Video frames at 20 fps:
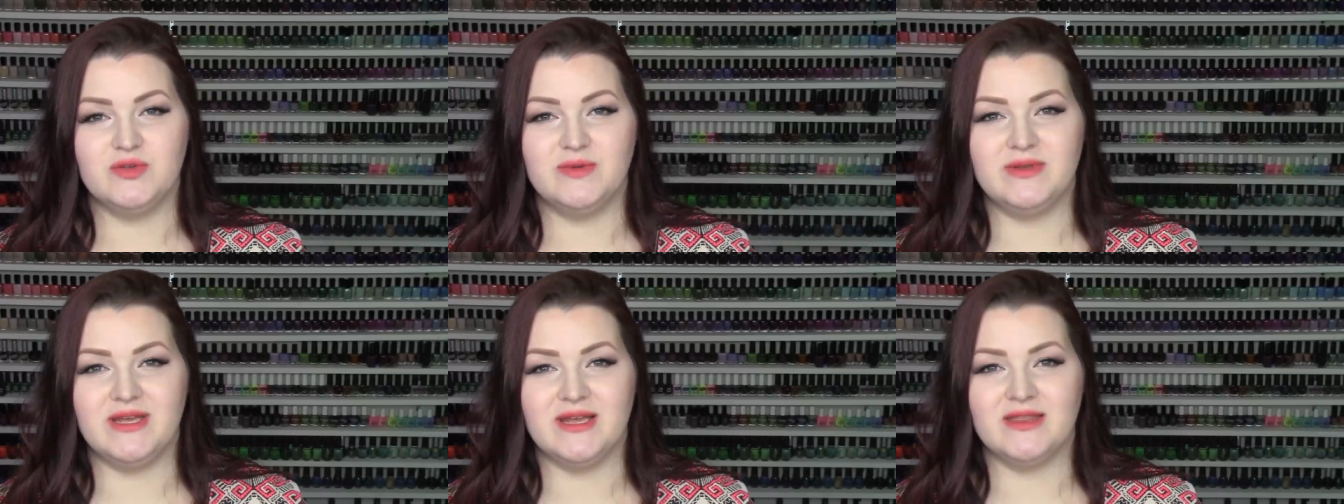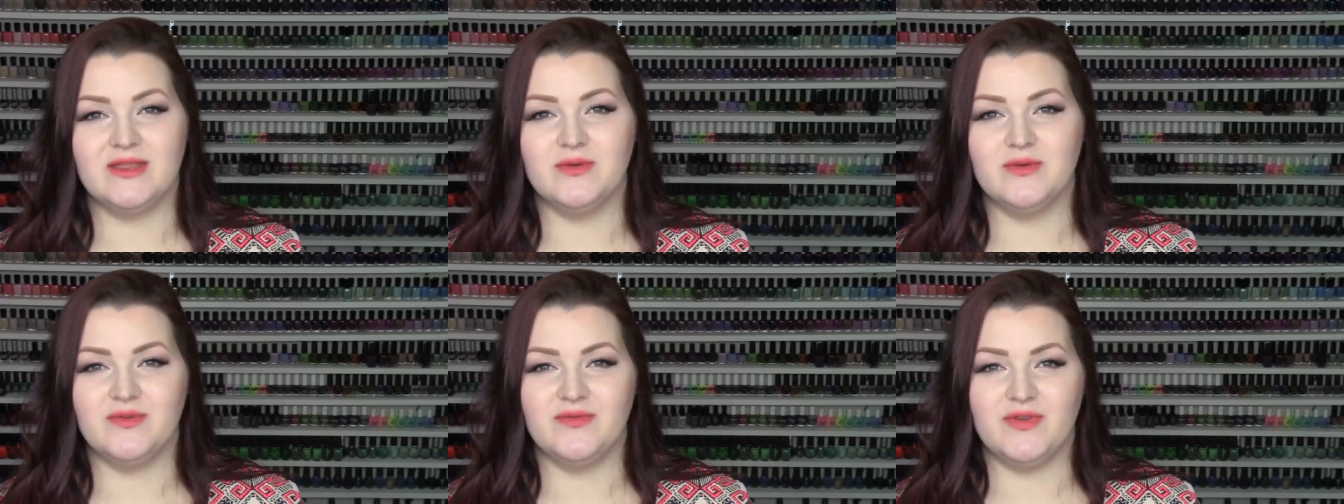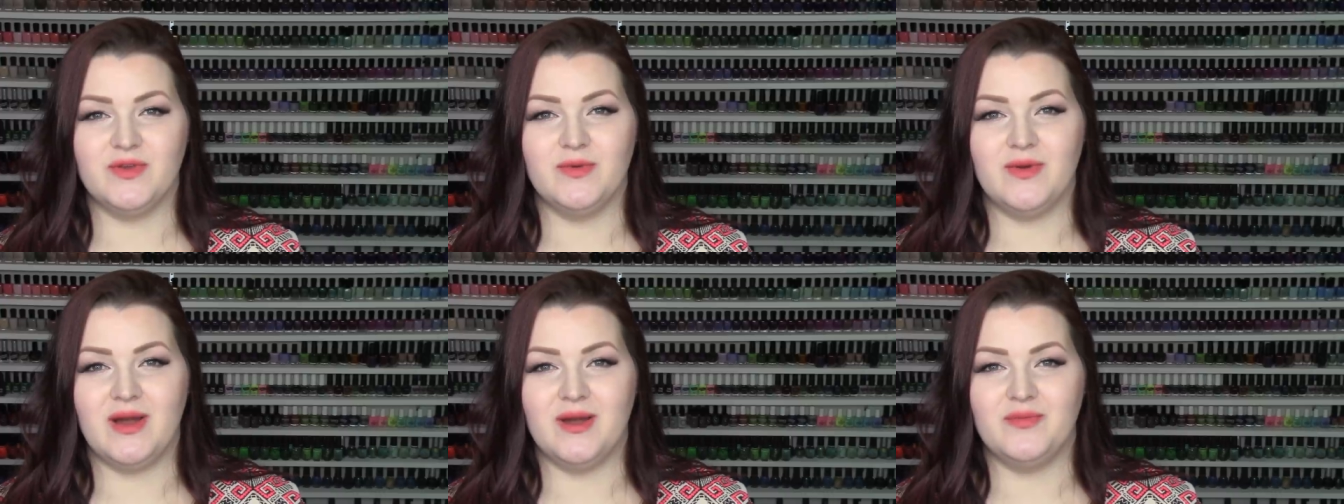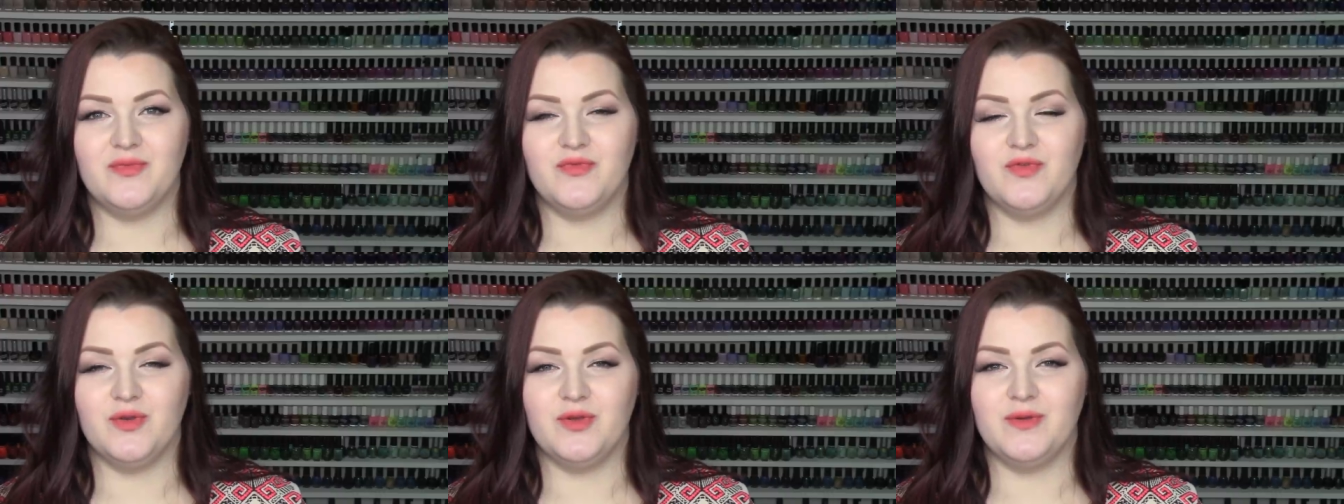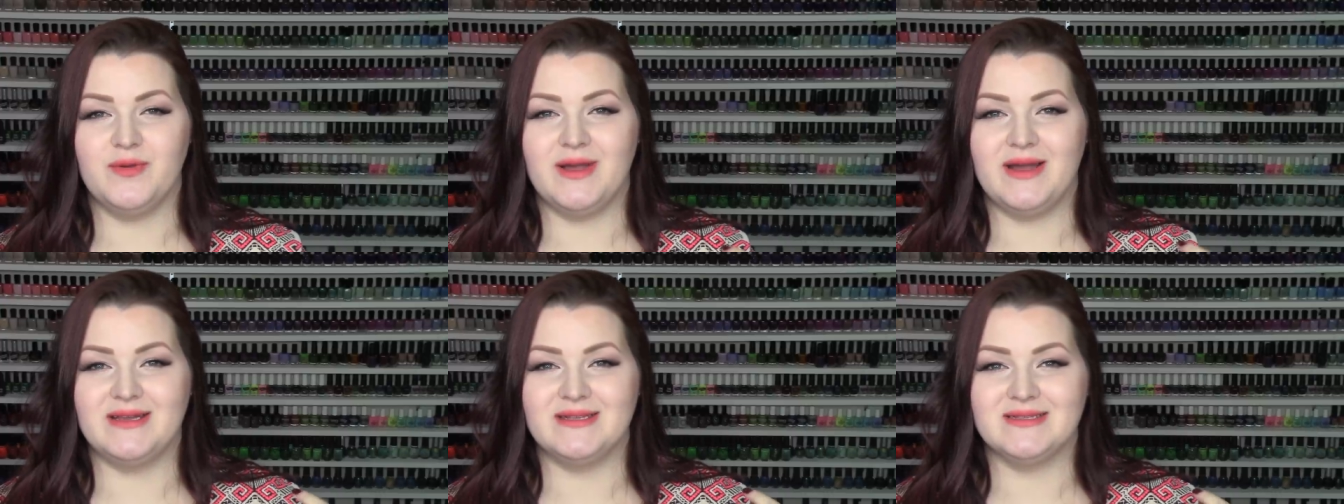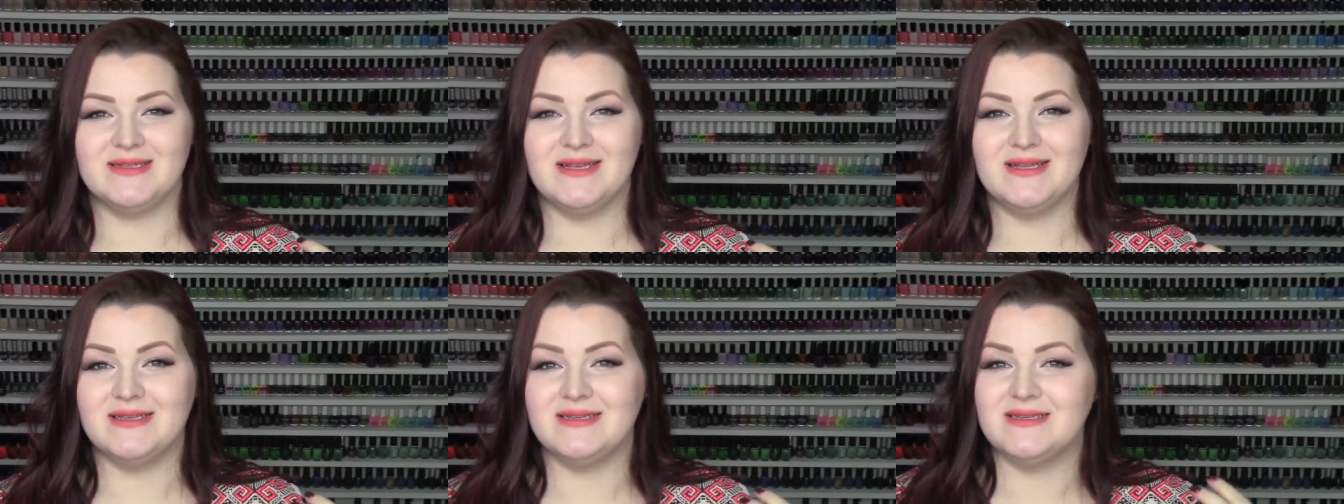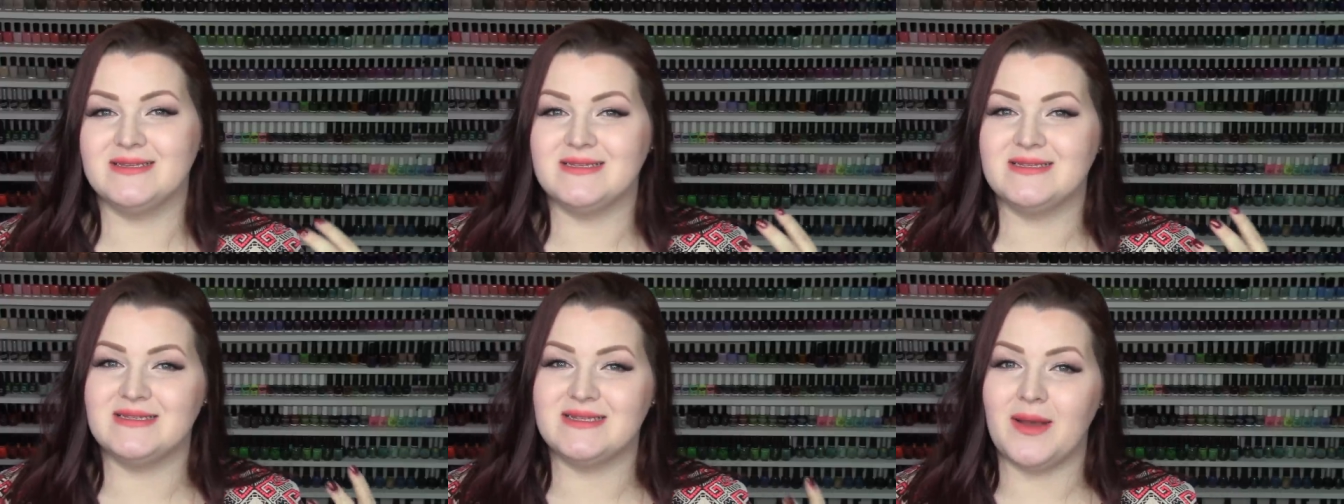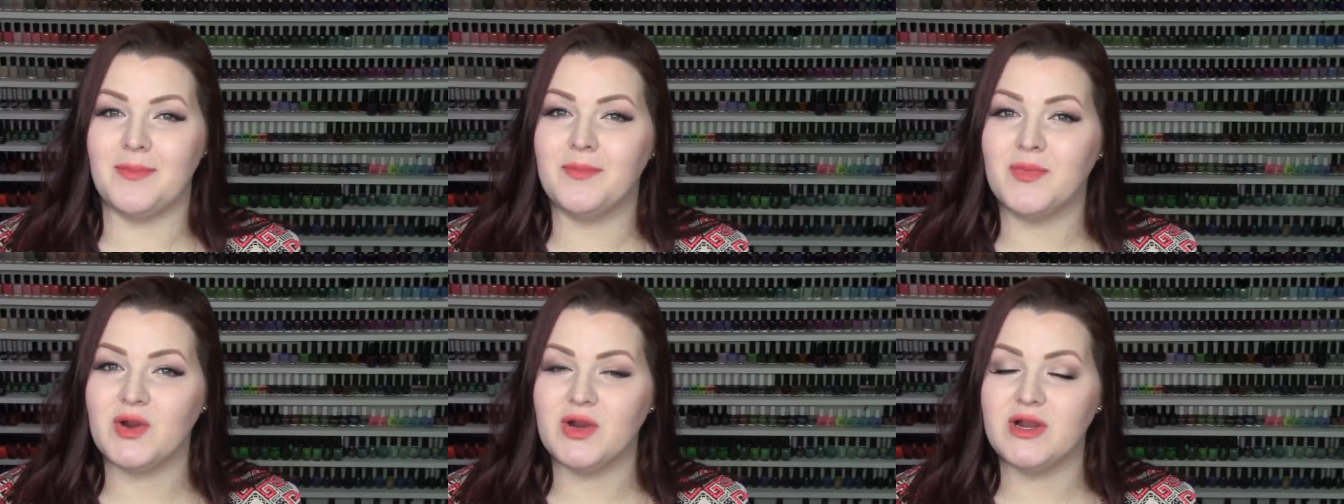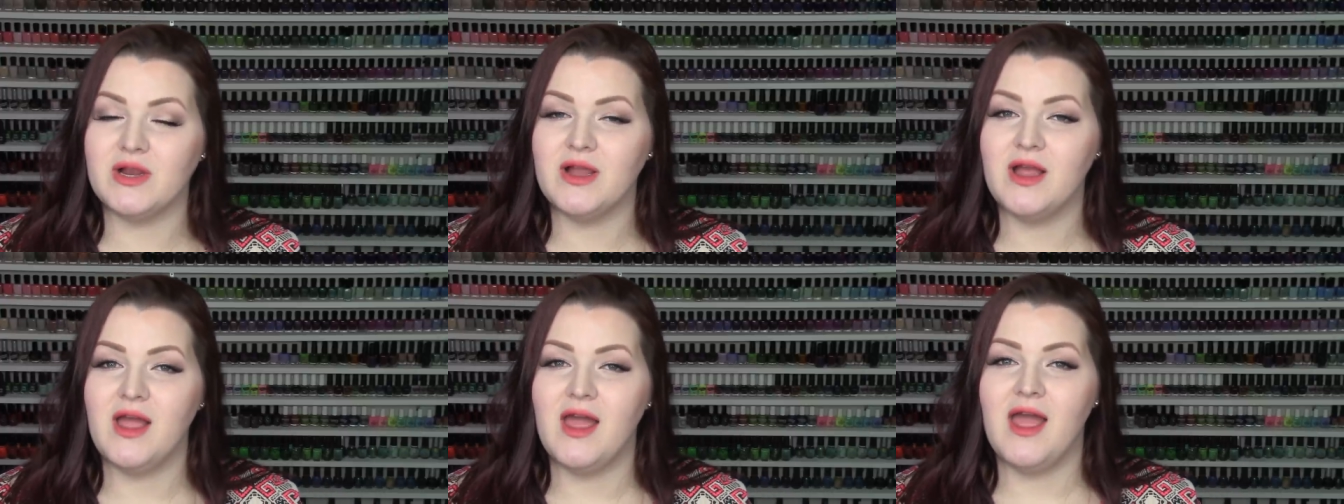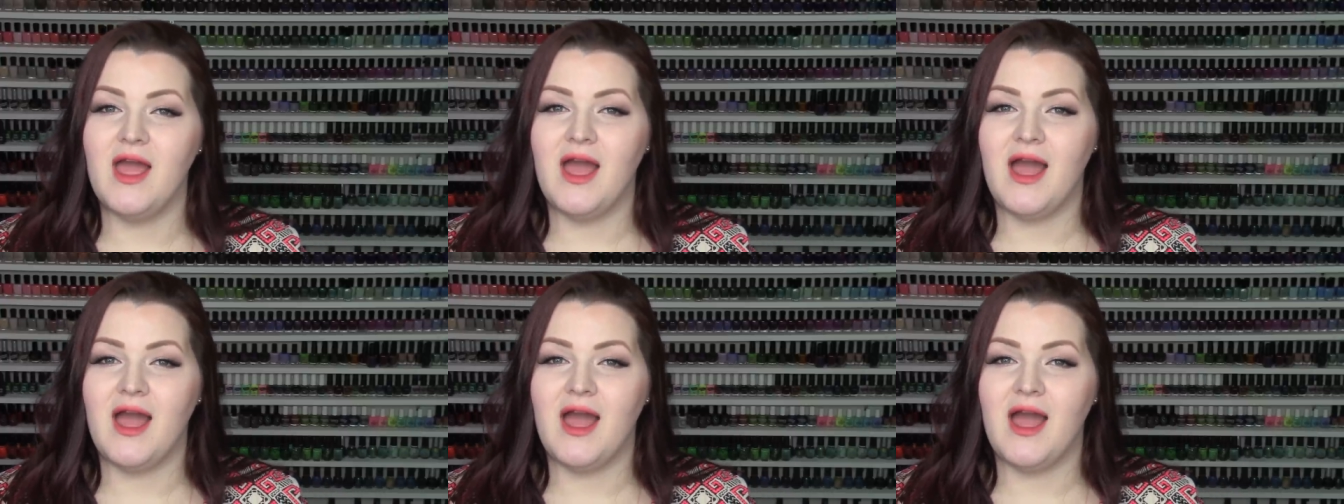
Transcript: to get the review up for you guys in December.